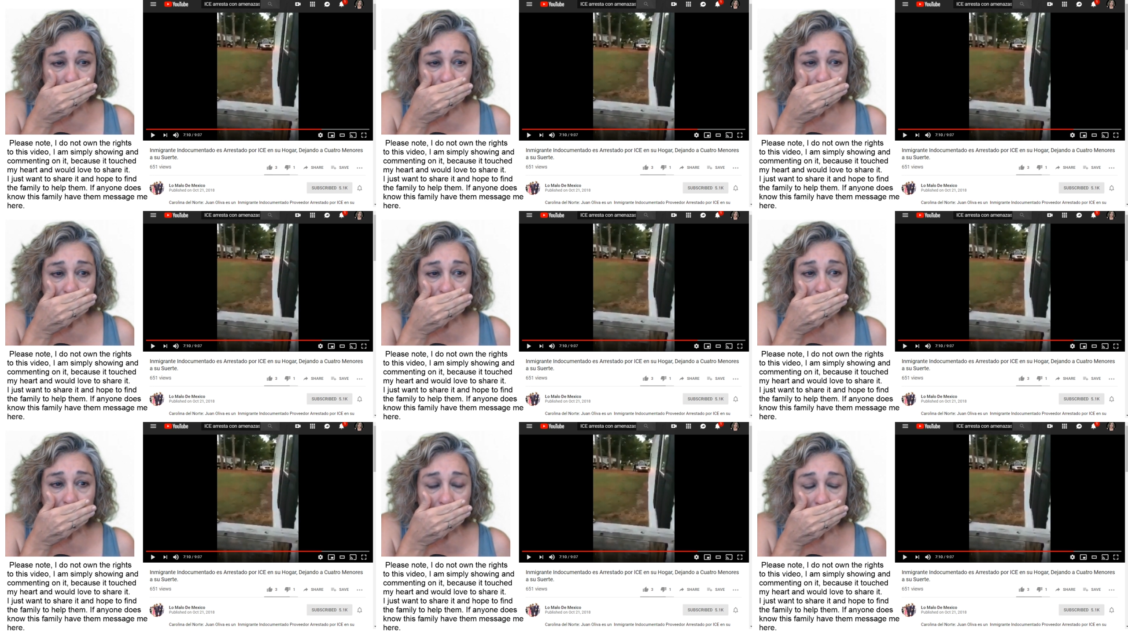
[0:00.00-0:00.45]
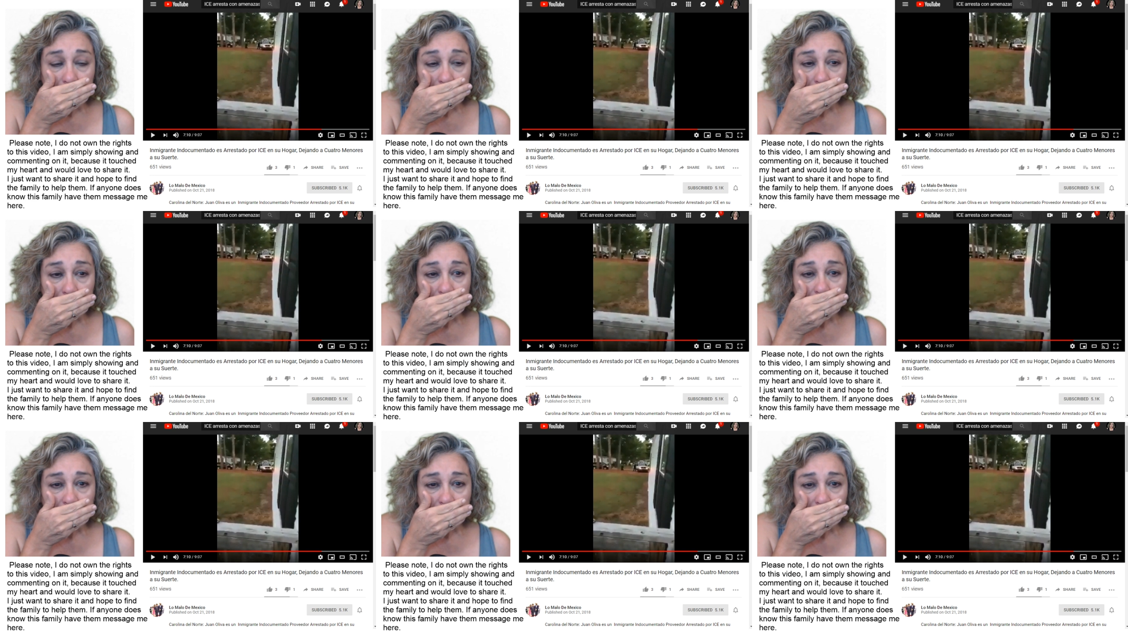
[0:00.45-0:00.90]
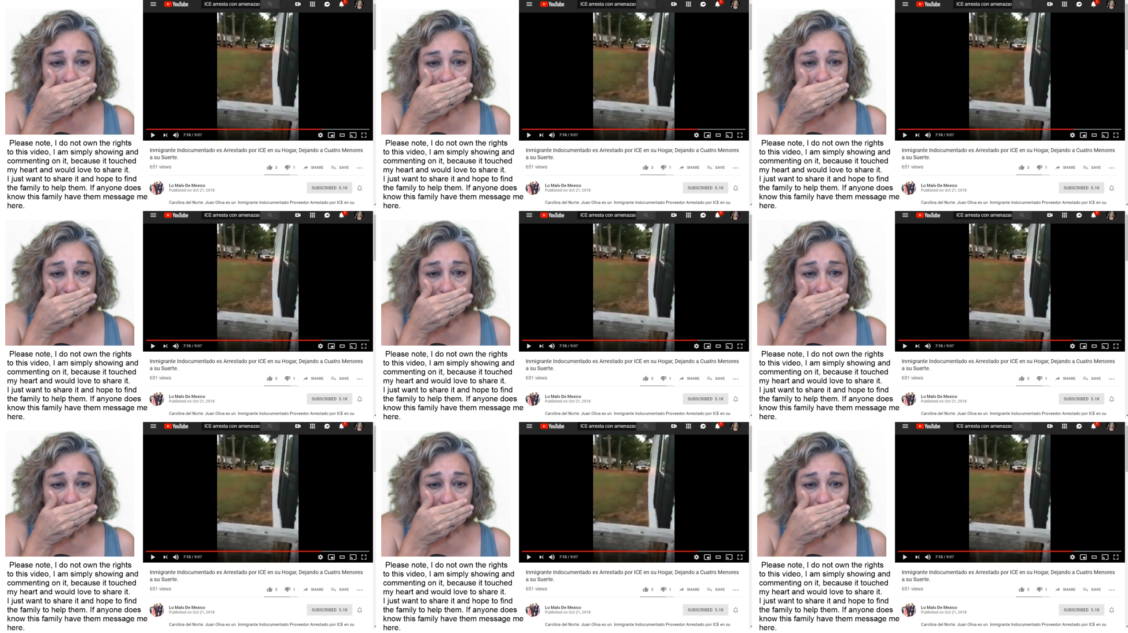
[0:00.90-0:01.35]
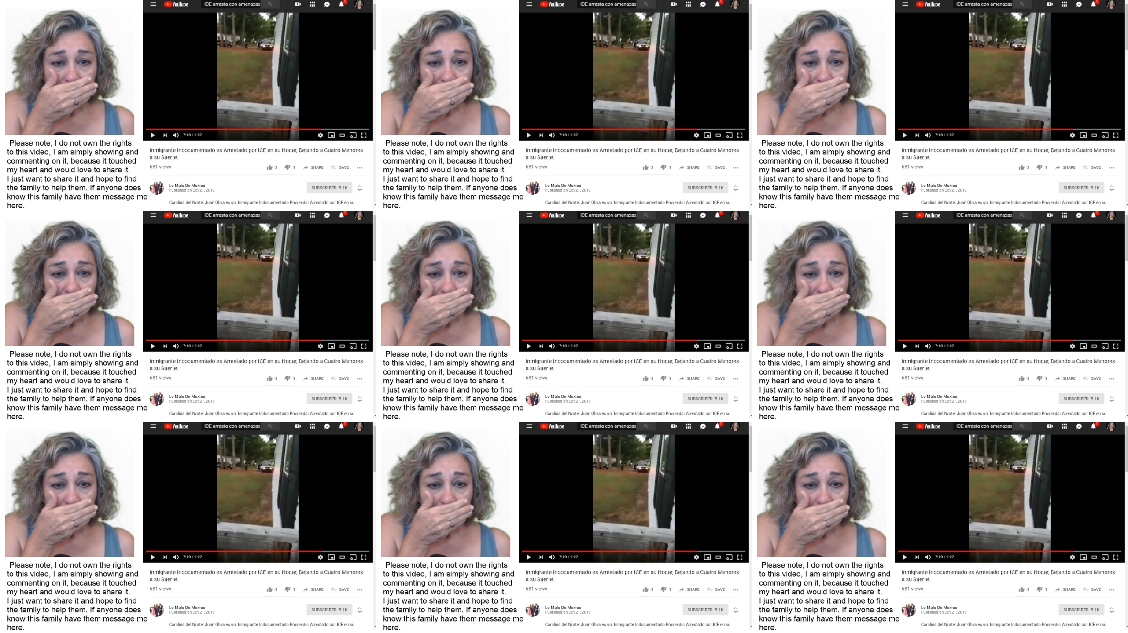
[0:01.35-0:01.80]

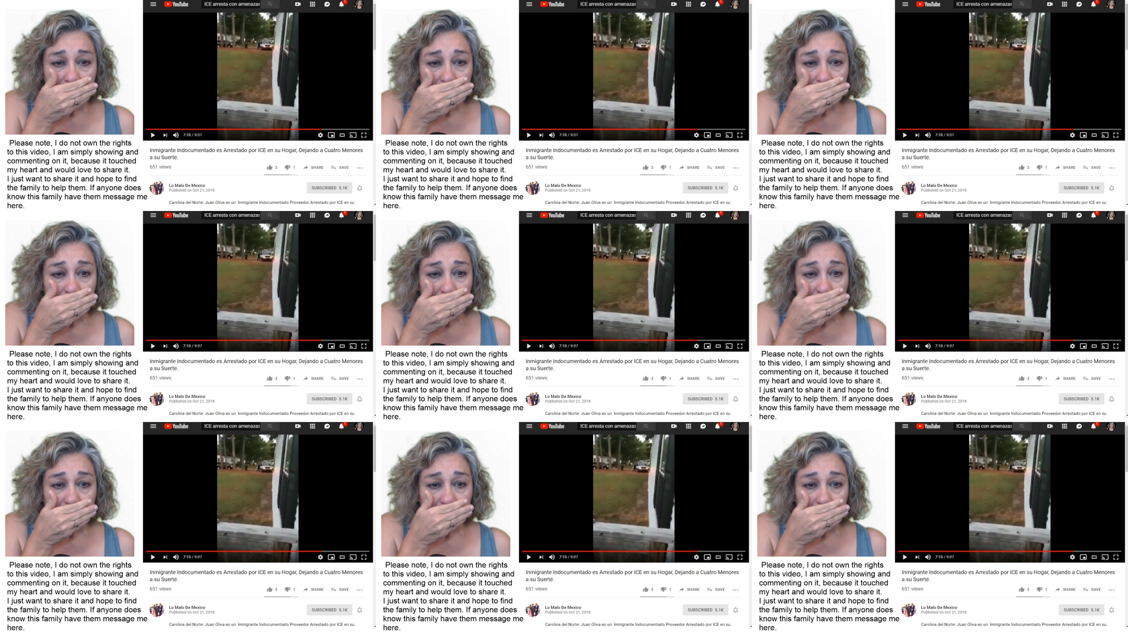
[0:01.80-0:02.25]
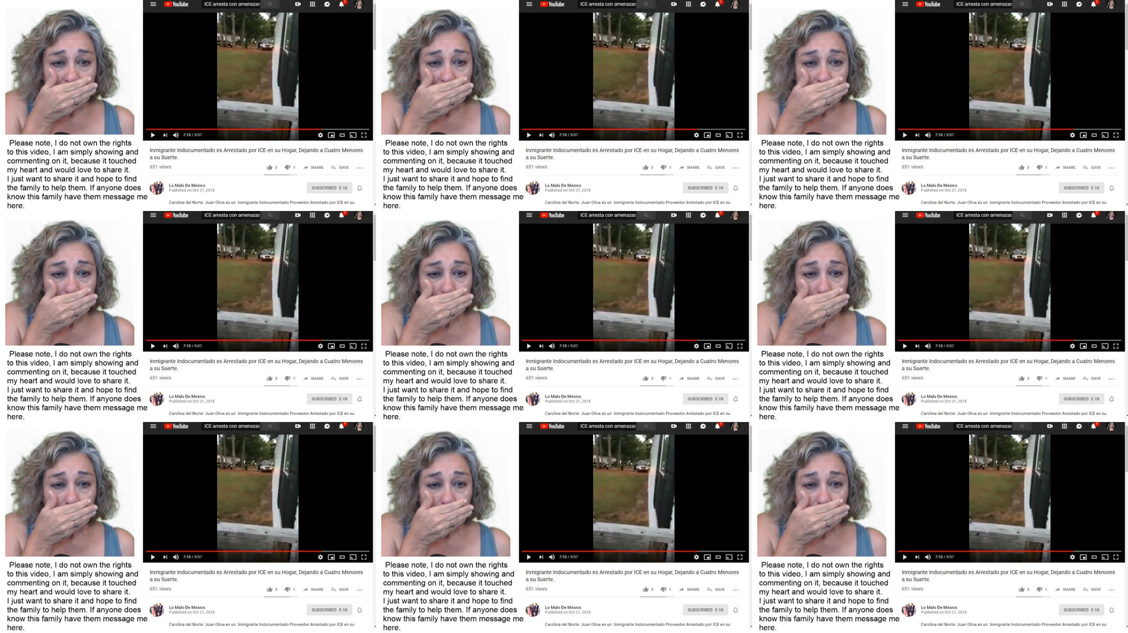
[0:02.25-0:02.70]
Nothing is said.